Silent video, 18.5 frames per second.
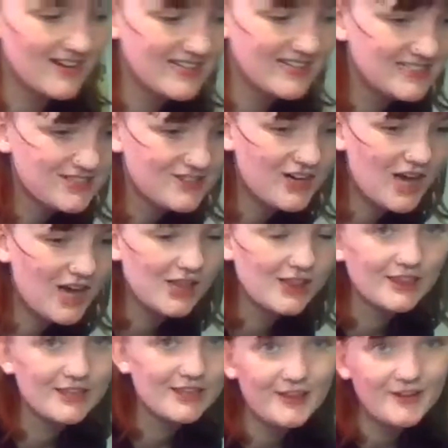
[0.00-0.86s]
going to do
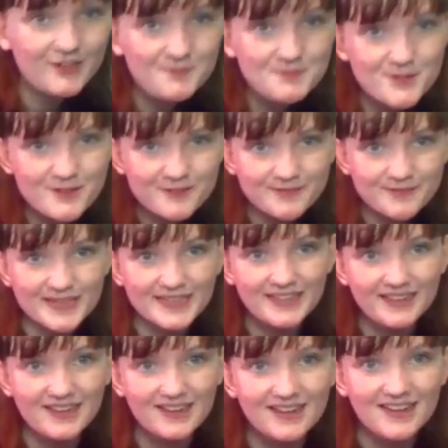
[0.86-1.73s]
a little
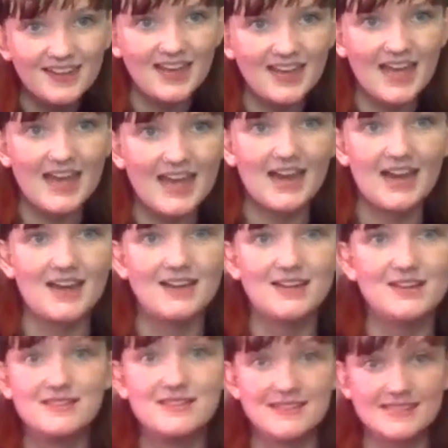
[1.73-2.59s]
movement,
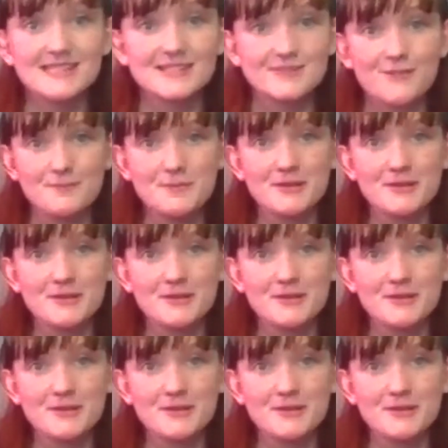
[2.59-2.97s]
and this is